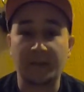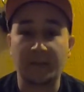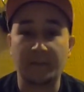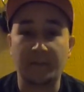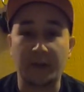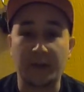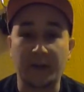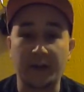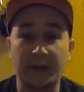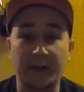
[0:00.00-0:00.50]

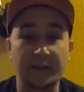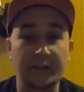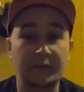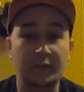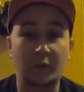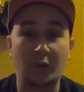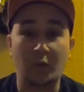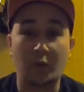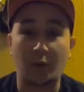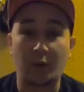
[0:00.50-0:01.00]
very nice,
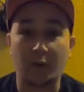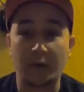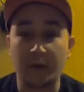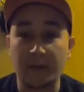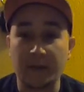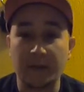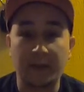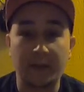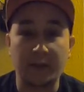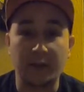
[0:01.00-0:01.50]
or
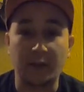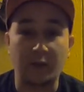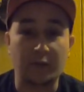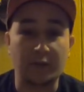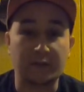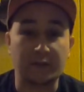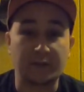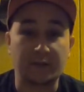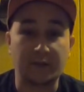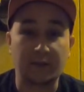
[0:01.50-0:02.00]

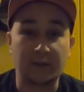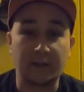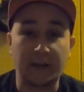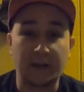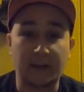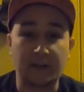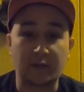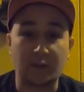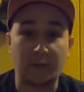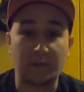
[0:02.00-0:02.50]
just the
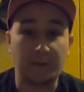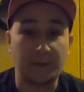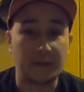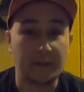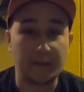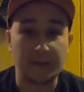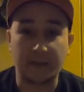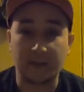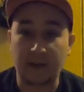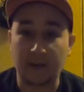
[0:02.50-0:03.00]
natural
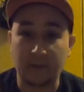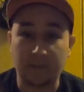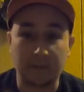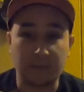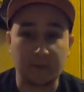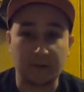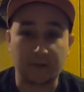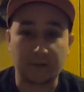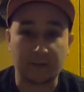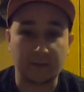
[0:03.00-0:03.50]
flick. I'm
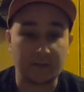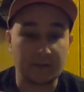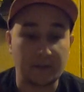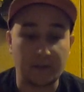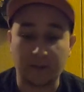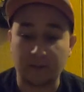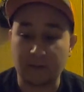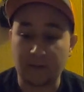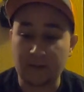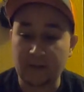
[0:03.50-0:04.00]

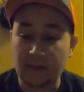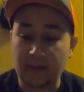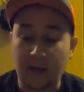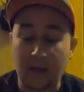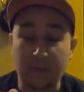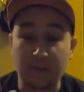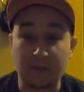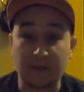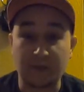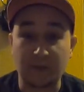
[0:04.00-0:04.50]

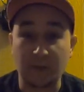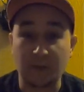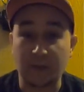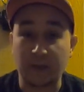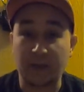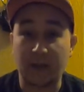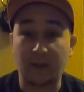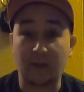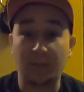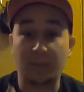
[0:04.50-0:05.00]
used to doing
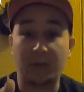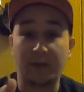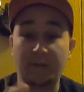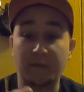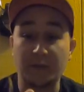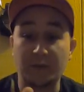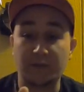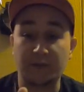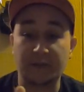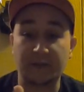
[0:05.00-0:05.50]
that one. But I've
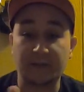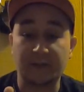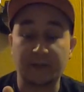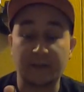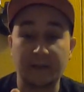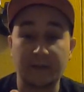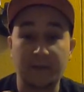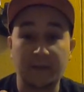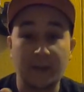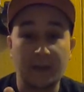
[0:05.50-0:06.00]
used this
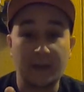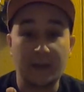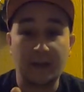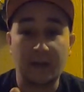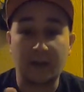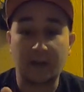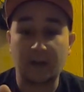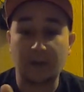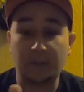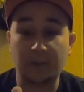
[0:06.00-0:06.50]
knife
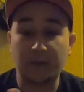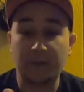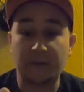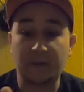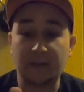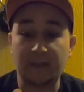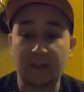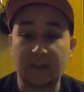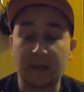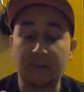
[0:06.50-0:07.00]
a couple
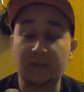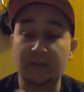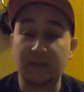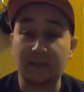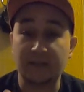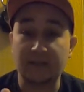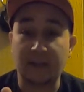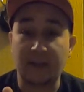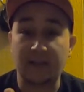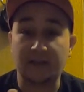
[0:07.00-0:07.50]
different times. It
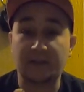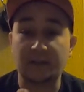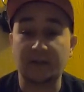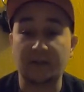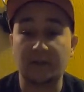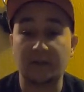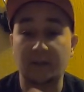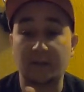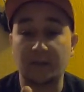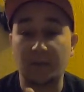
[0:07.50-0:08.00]
is actually
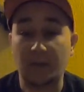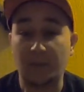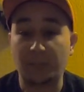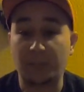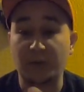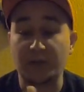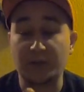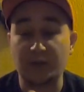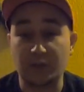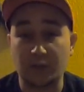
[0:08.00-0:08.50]
a
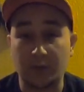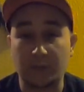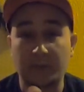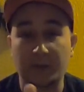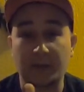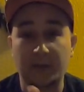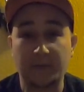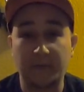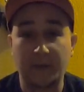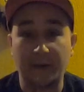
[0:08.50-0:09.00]
pretty sharp
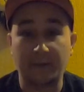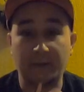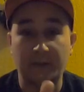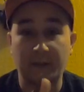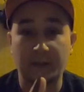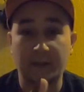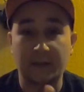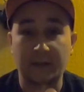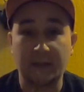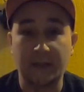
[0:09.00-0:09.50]
knife,
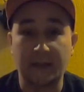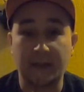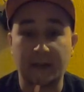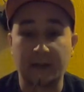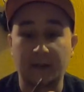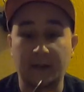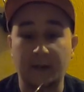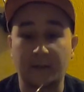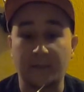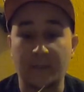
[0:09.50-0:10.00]
everything like
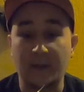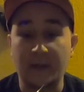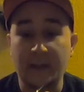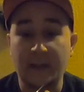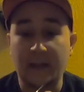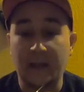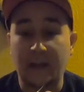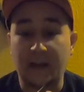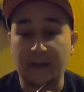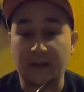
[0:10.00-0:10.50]
that.
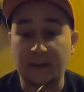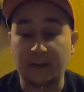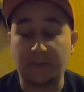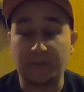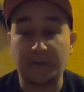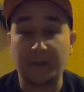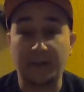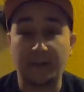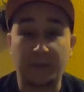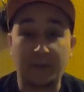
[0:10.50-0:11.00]
I
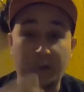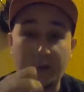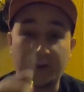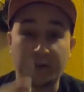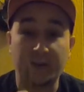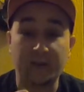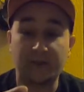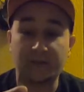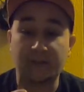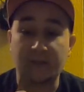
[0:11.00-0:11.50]
definitely have
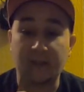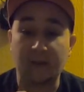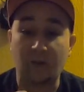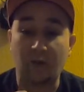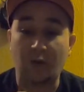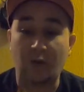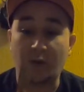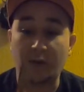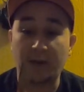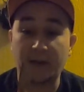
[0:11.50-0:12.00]
carried this now
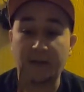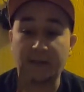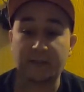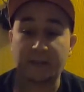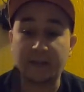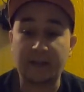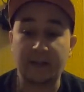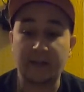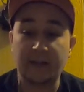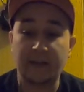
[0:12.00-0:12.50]
all day
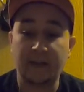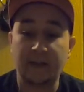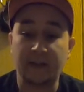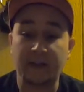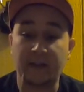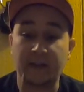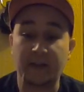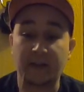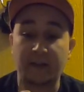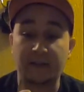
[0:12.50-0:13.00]
today,
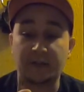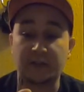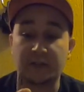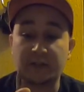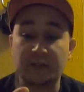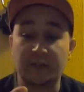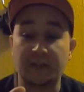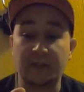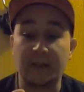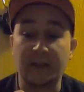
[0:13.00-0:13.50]
and I
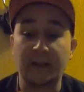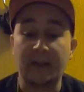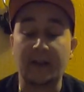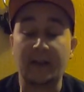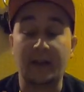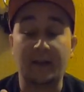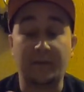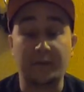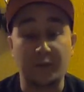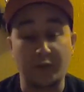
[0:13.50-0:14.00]
actually
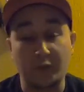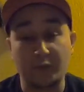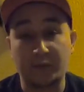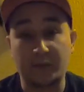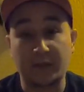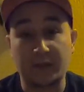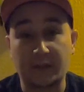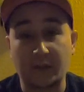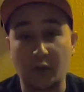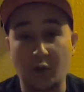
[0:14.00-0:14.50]
have used
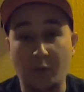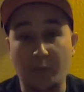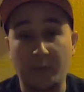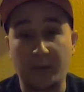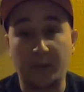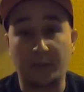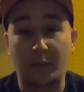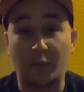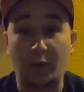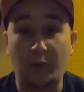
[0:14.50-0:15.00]
it to open
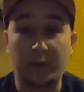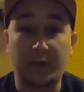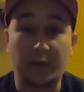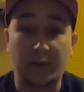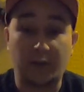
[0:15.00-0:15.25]
up all the